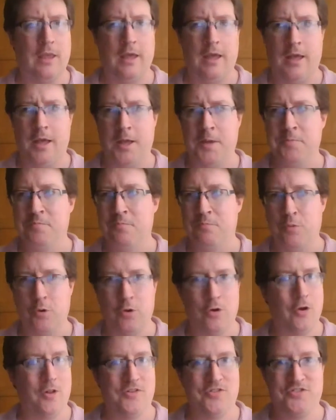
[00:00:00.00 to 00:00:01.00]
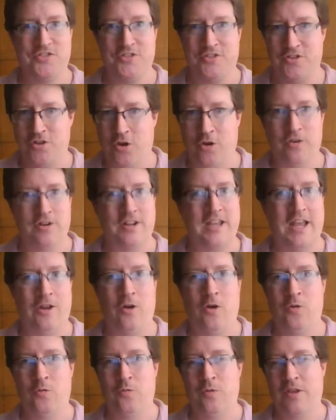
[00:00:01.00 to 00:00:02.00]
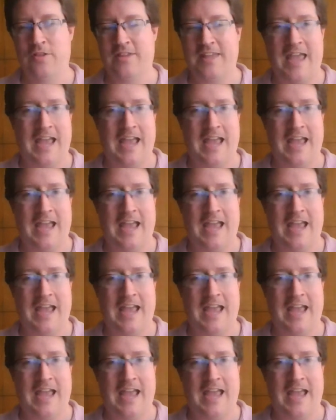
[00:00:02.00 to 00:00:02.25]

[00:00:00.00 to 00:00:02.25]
Um, Buchholz did not get on with